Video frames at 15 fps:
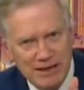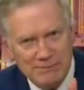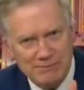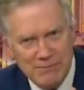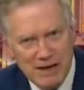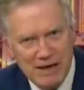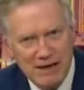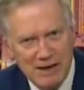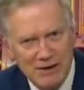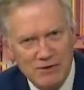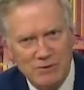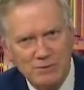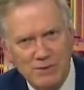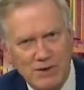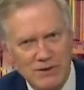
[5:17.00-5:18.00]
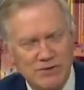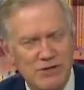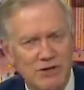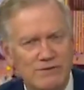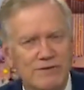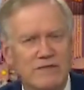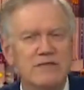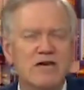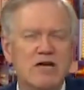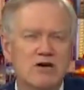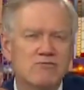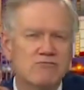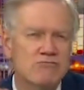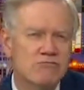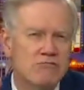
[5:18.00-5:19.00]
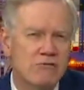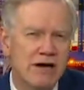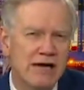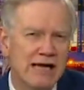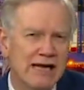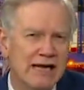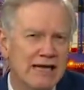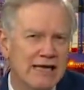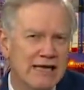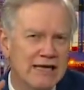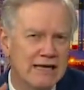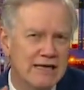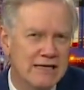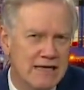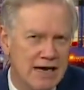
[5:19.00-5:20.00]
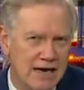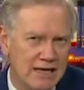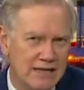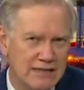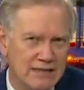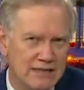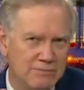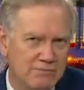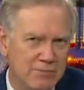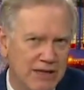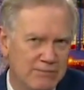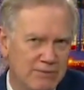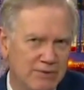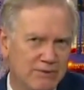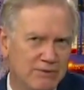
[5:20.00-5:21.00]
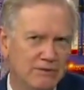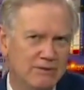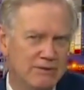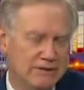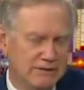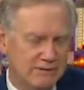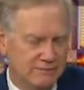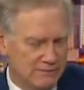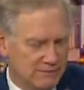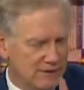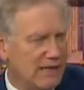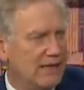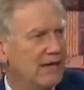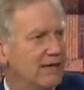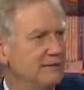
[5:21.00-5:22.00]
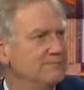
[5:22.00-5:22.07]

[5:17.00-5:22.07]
at my local post office, really nice people. They are.